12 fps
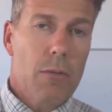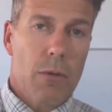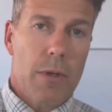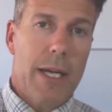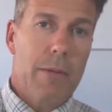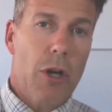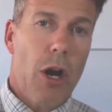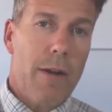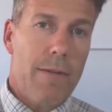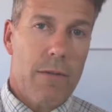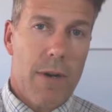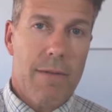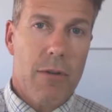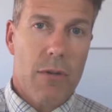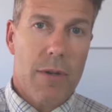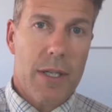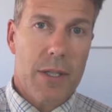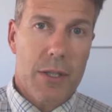will keep going
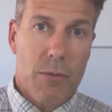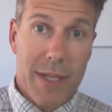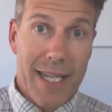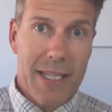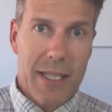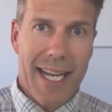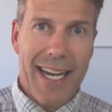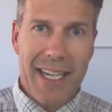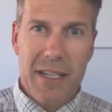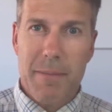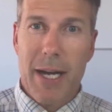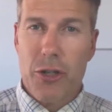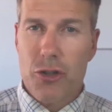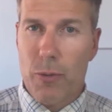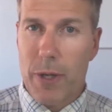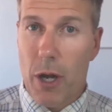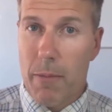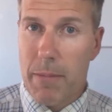forever and we need to get in to make
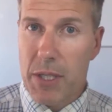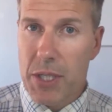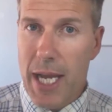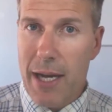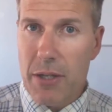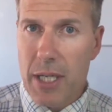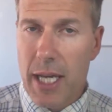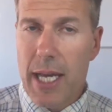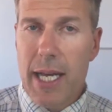sure we don't miss out.